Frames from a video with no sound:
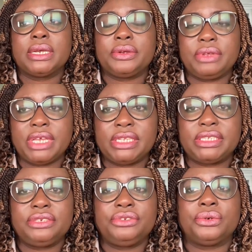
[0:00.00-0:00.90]

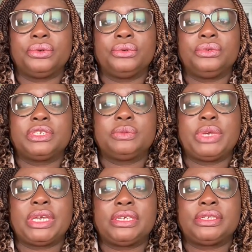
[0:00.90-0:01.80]
creating your own
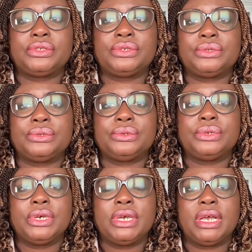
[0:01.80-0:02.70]
space to
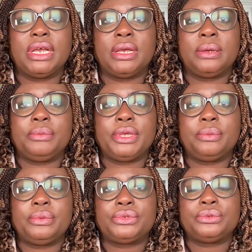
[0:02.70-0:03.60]
be
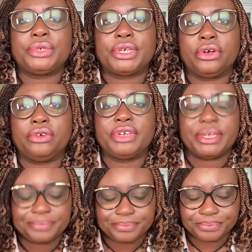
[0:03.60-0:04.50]
able to
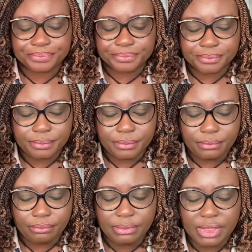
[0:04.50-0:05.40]
recover,
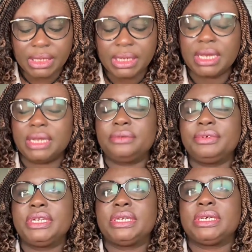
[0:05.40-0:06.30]
and
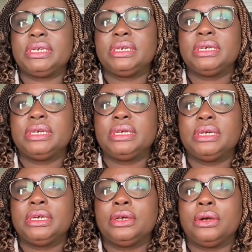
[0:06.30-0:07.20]
really
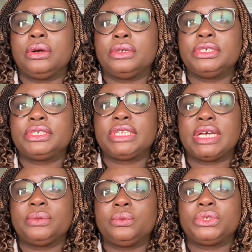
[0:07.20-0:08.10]

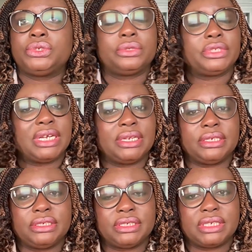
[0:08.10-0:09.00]
understand what your
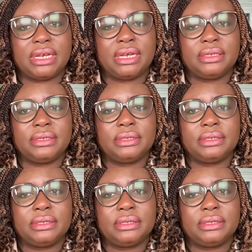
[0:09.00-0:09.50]
challenges are.